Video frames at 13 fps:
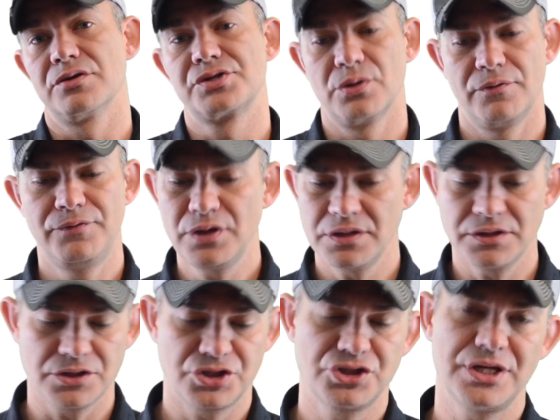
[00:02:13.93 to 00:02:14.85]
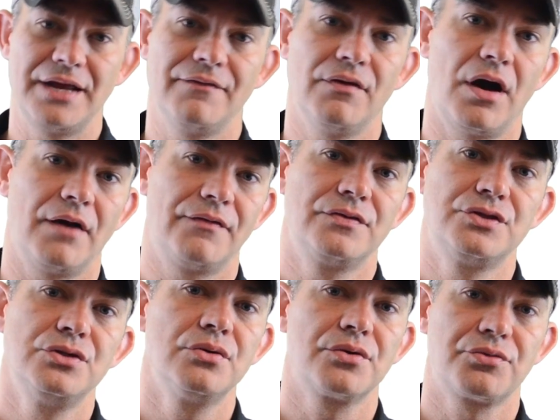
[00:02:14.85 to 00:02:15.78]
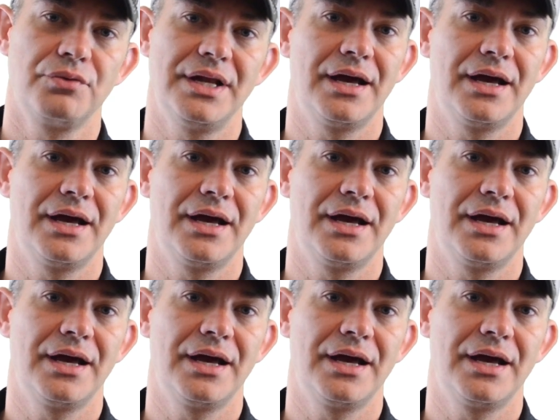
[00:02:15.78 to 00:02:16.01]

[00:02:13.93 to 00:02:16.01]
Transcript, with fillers: So if you can just shave off two or three